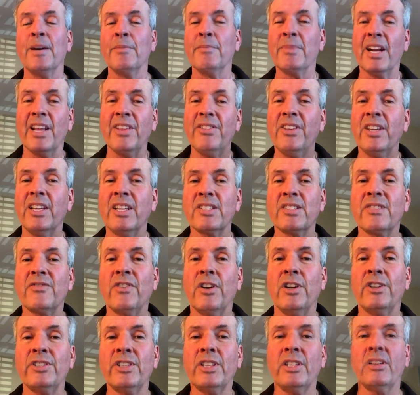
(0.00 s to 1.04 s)
But I think it's
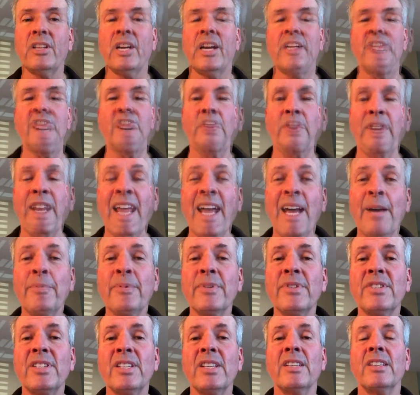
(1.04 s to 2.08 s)
faulty logic. What
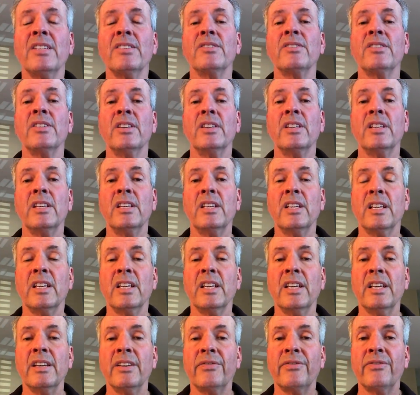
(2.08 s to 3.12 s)
happens is
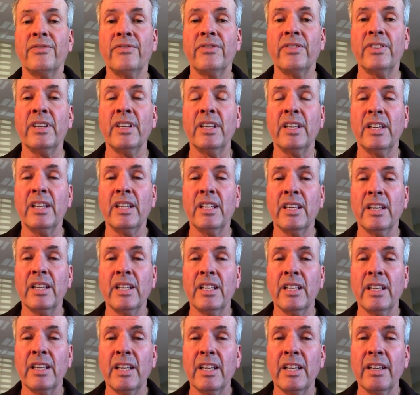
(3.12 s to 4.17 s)
if
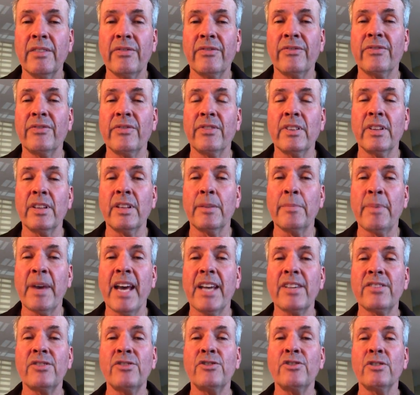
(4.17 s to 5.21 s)
the
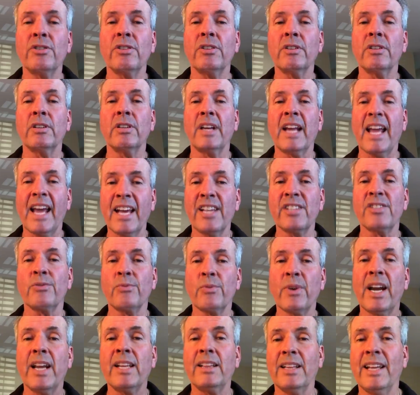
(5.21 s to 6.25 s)
passenger has a
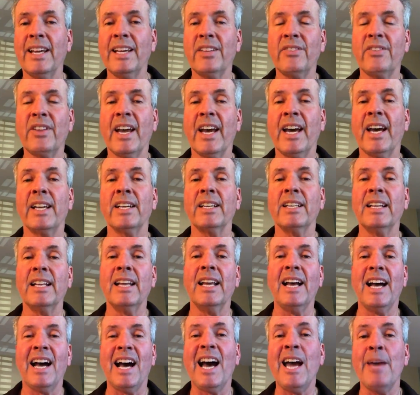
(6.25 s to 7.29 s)
ride like that,
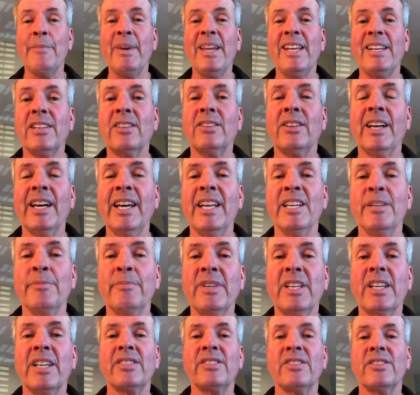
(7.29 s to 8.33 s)
I may decline it
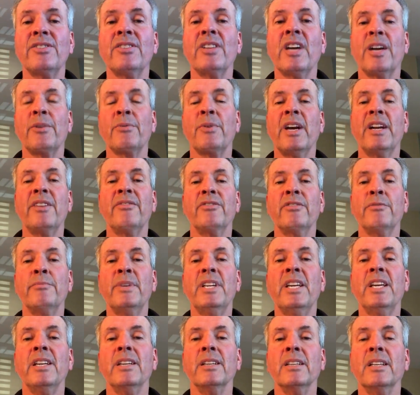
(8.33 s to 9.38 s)
because it's not right for
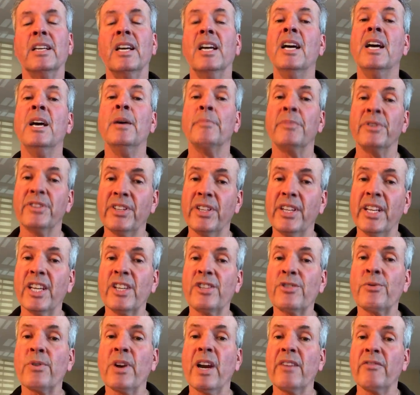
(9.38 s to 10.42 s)
me. But the
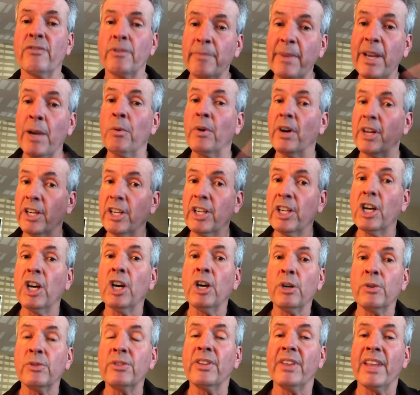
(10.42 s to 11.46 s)
next driver may want to
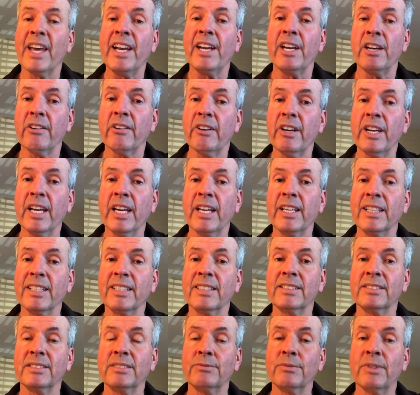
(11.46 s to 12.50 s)
go to that area,
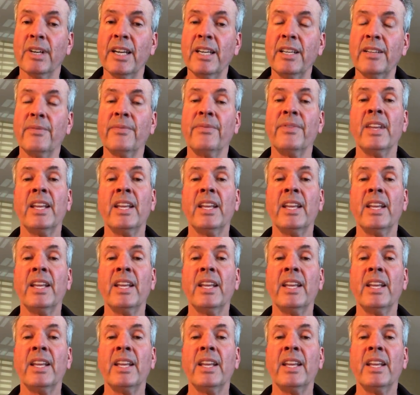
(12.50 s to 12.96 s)
right,